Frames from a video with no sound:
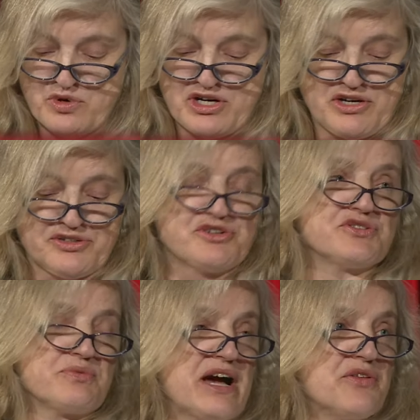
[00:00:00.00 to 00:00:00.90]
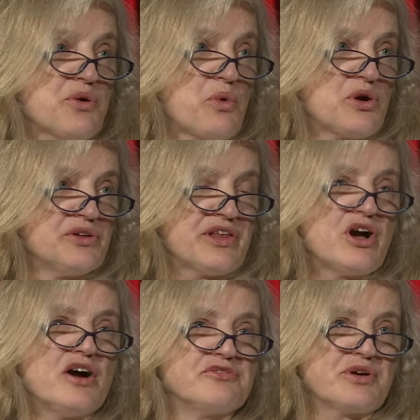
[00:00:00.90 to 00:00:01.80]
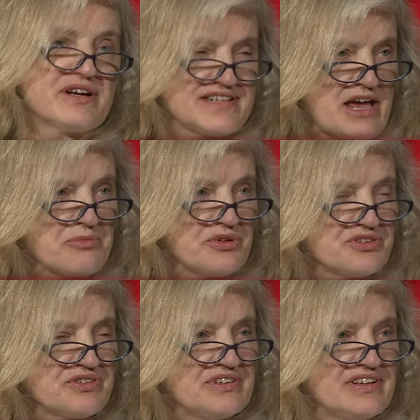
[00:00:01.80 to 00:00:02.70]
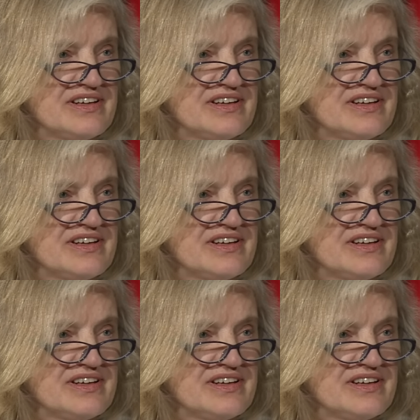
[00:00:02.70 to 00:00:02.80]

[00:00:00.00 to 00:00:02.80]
work cultures around the world that offer examples?